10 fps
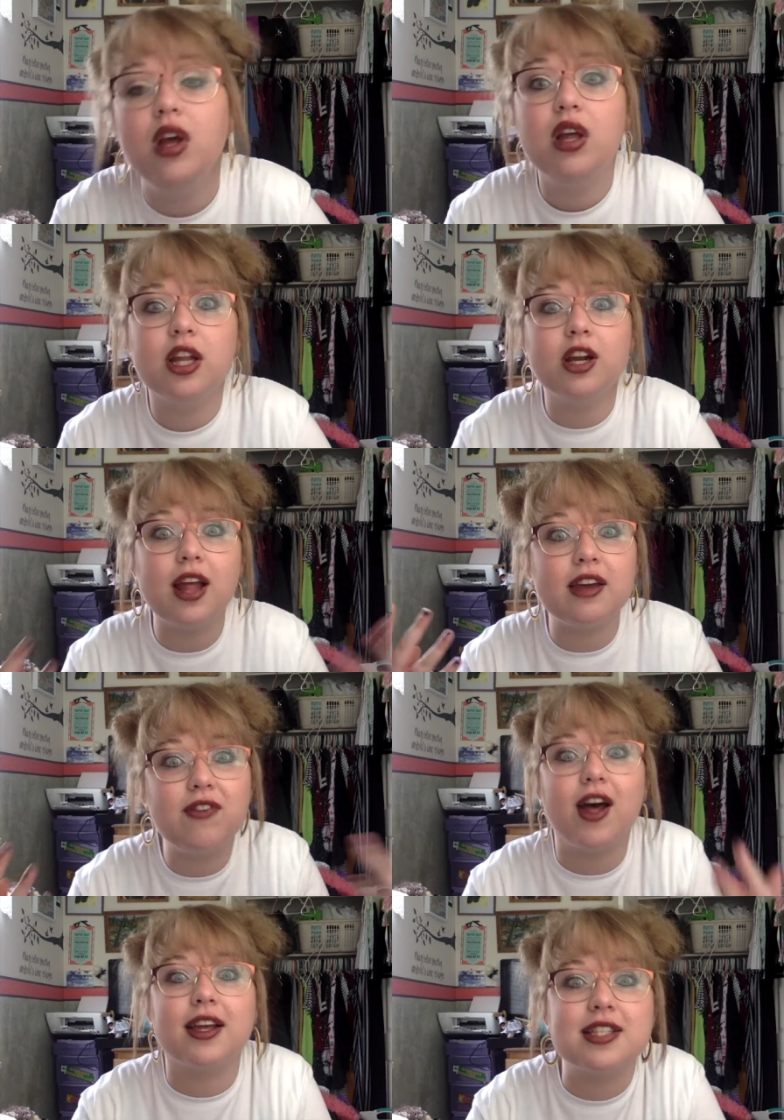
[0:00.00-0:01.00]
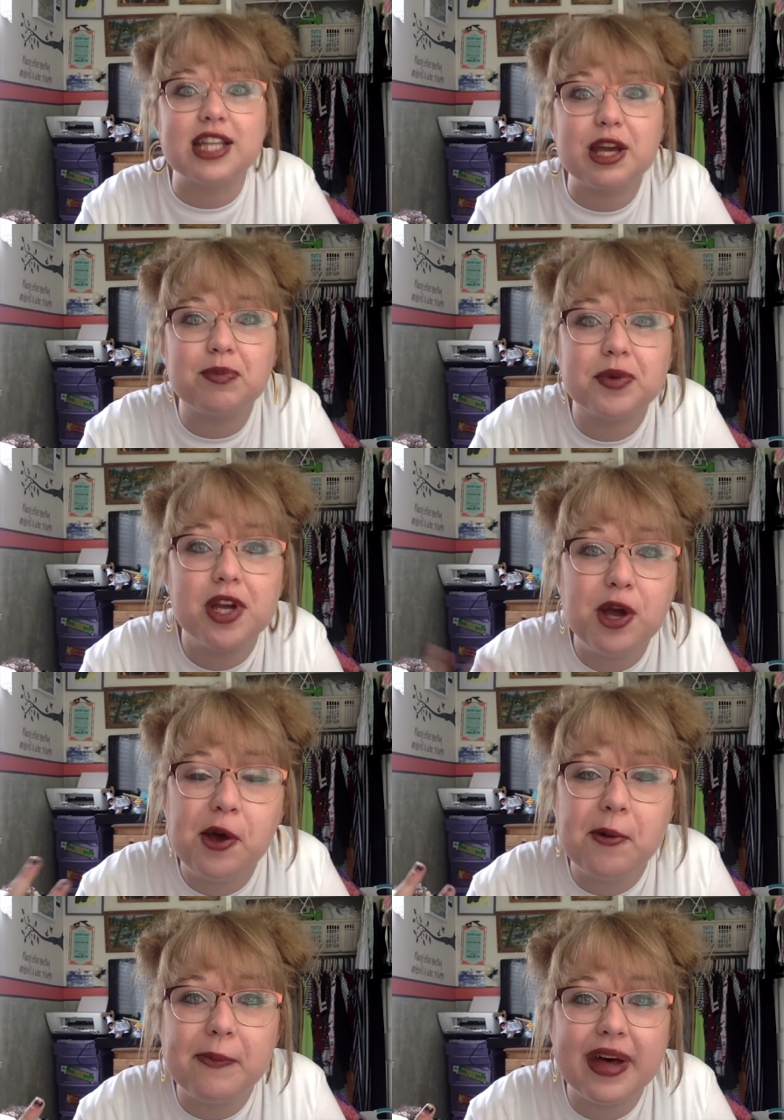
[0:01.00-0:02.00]
Then you're like falling asleep.
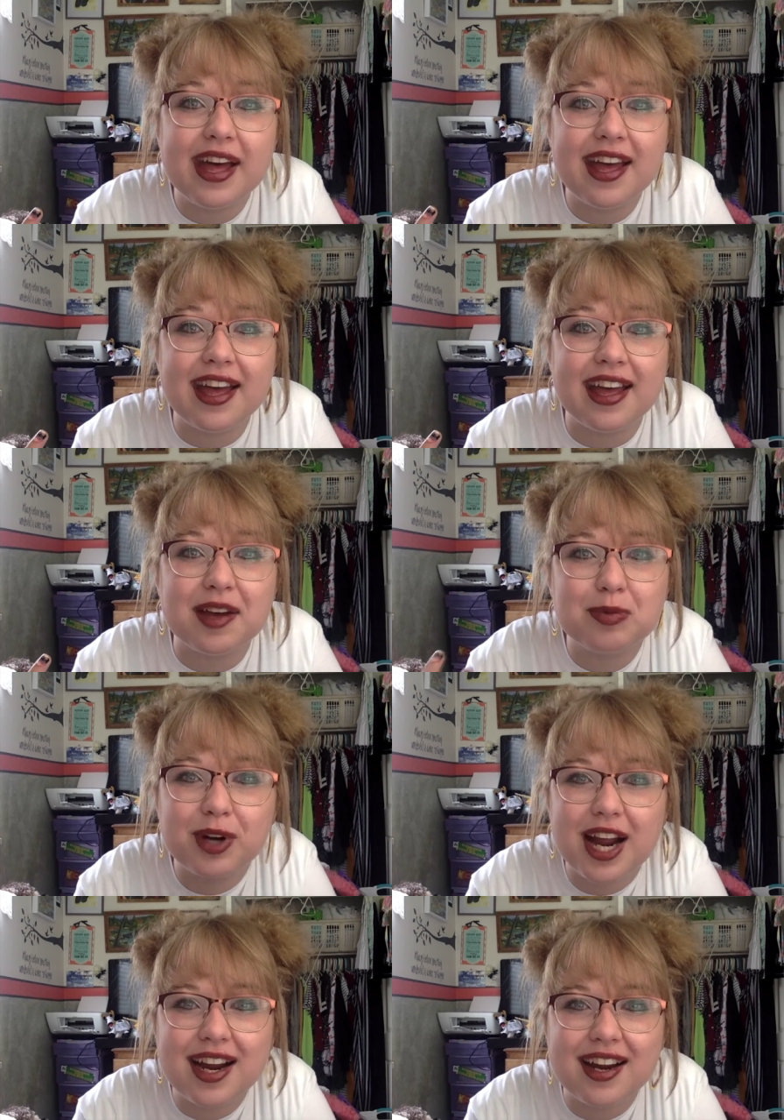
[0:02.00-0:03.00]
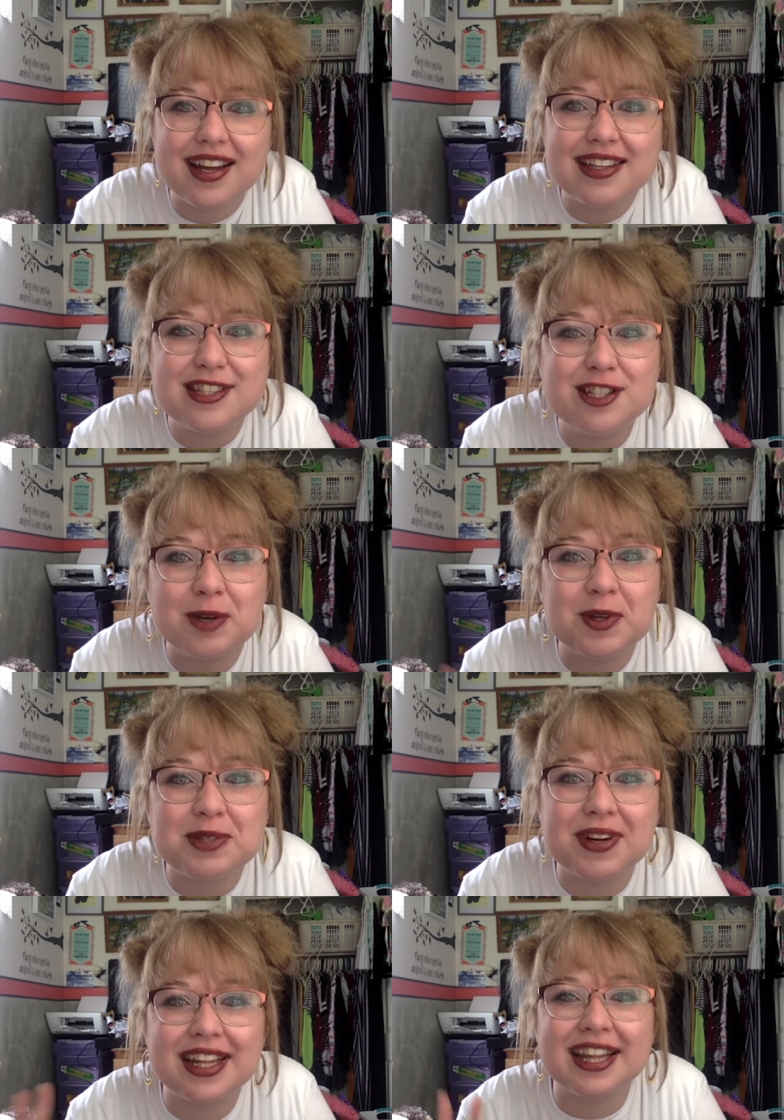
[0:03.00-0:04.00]
But prayer is so much
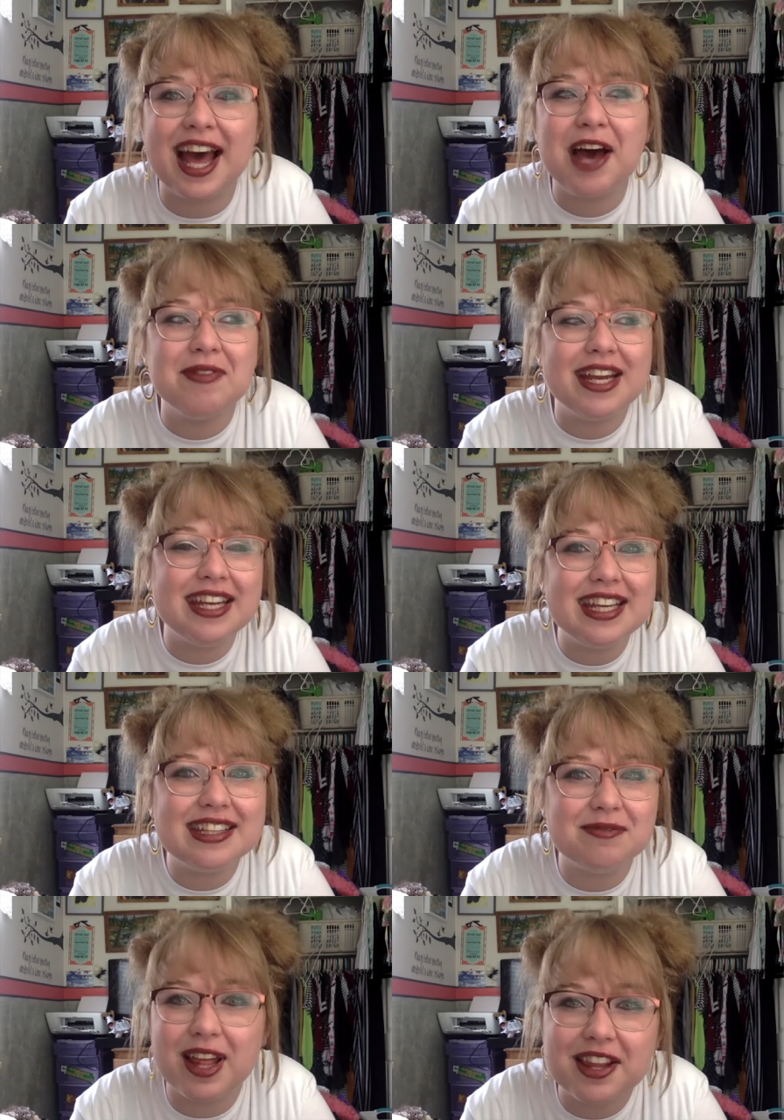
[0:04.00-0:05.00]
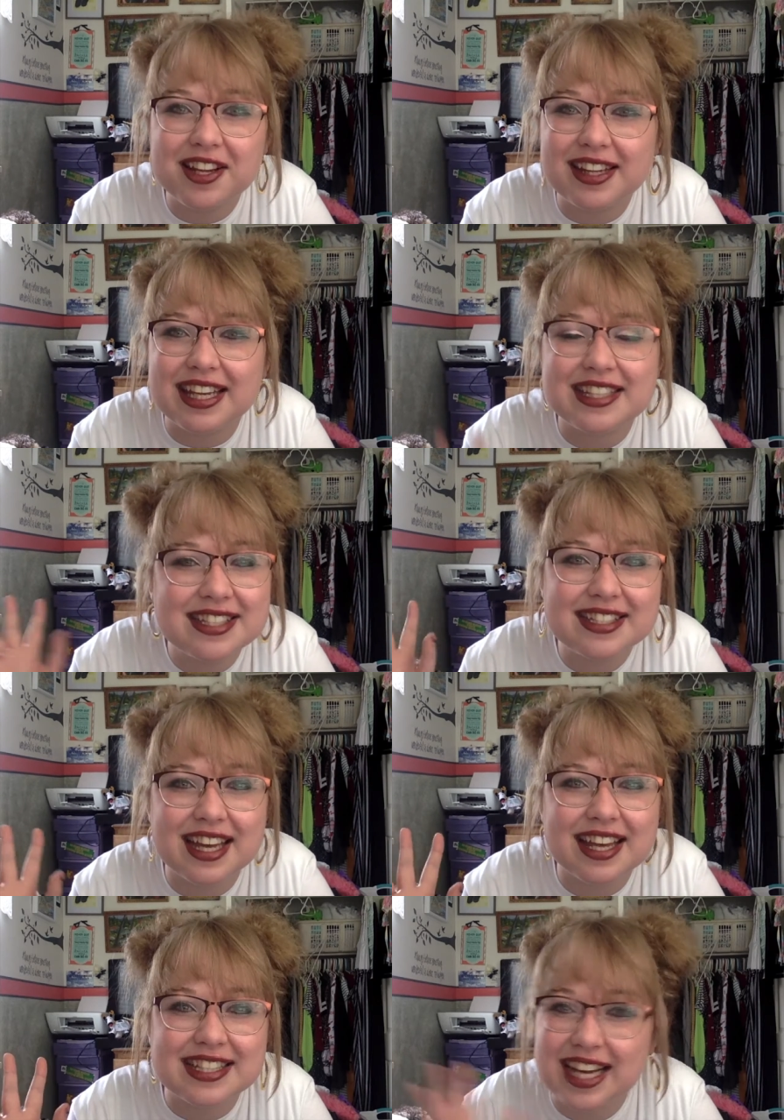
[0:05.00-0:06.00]
more than that. My niece, my little niece
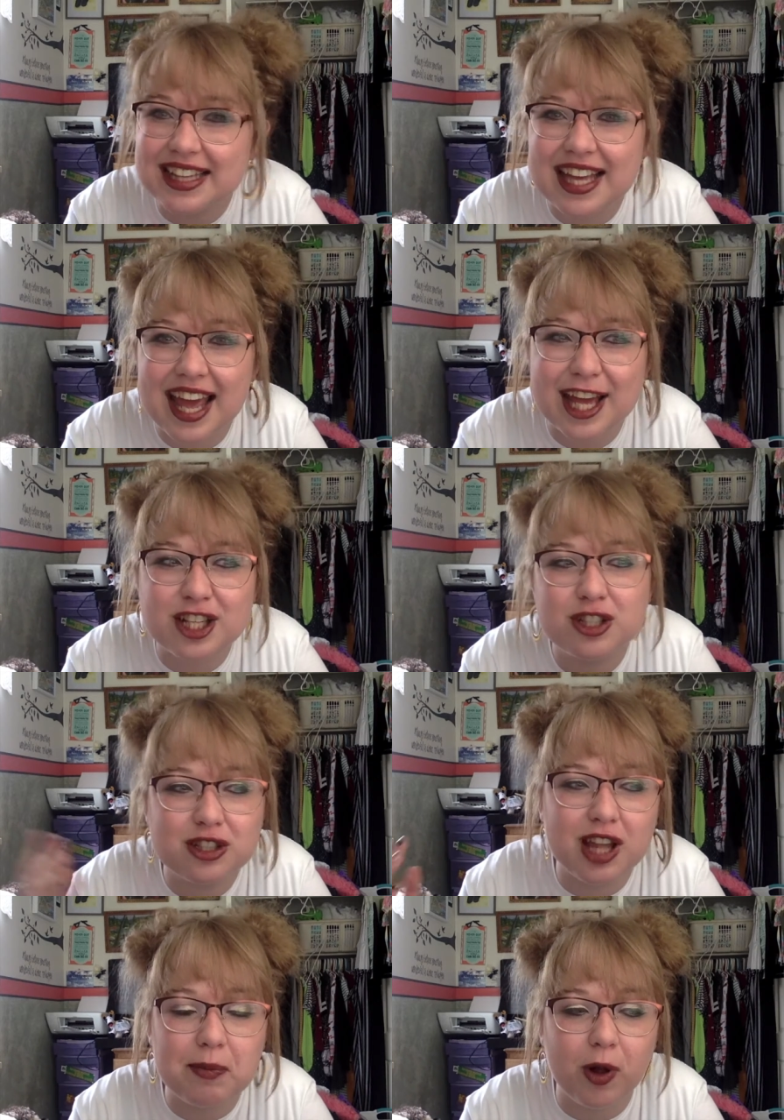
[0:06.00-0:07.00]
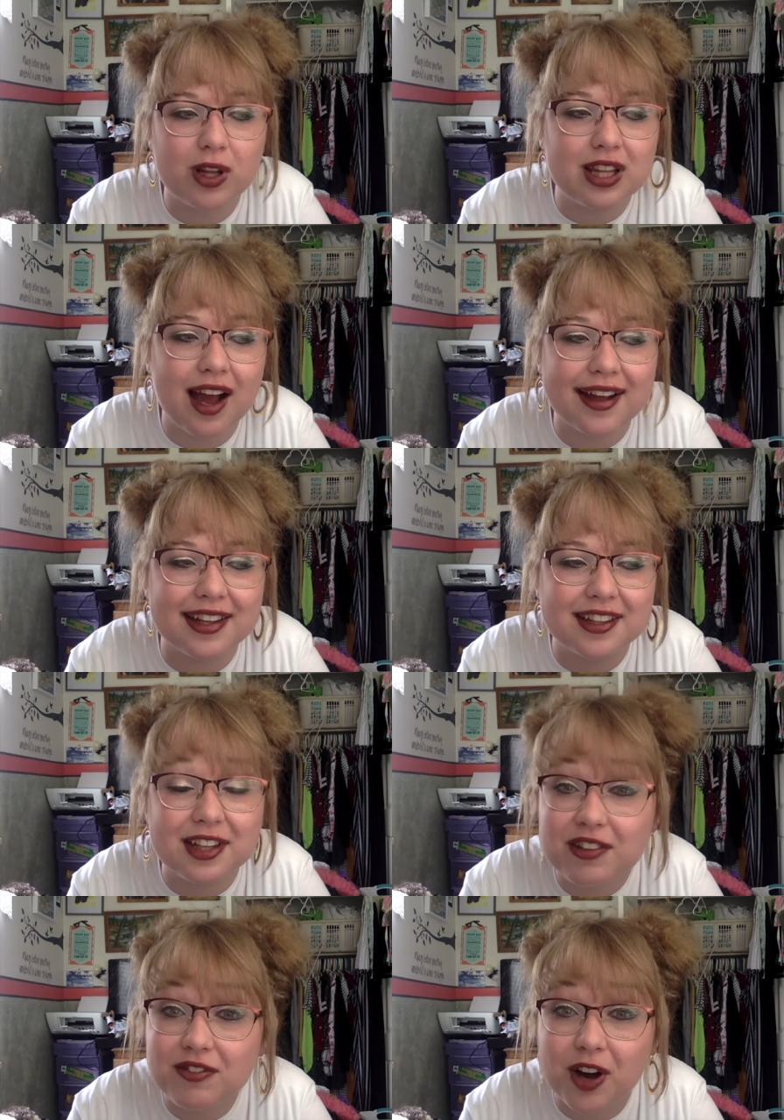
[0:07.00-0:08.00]
is at the age they both are. They're
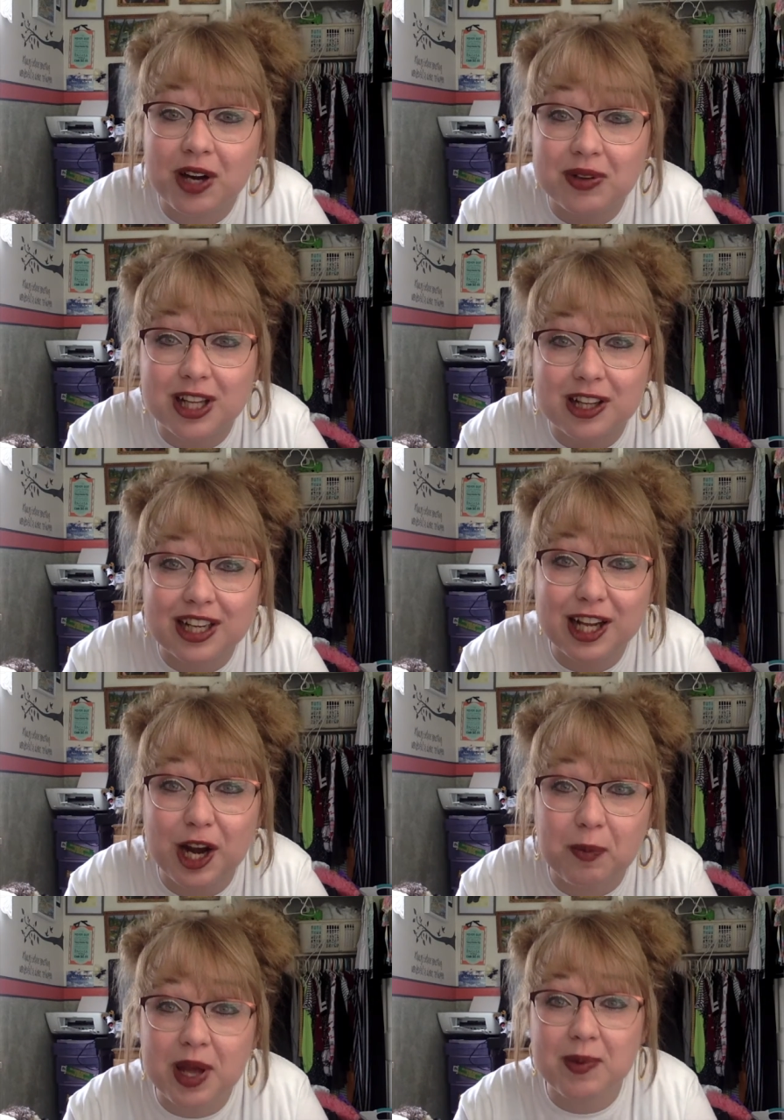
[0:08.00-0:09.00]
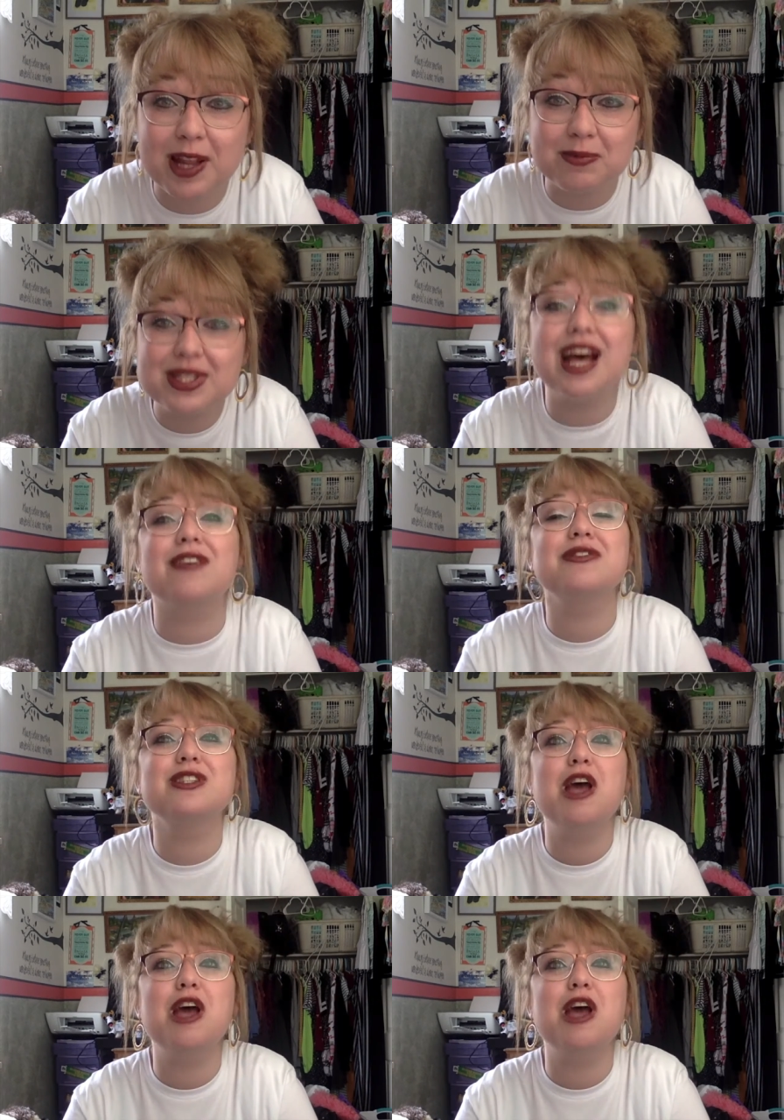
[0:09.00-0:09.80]
three and four where they're learning how to pray by themselves.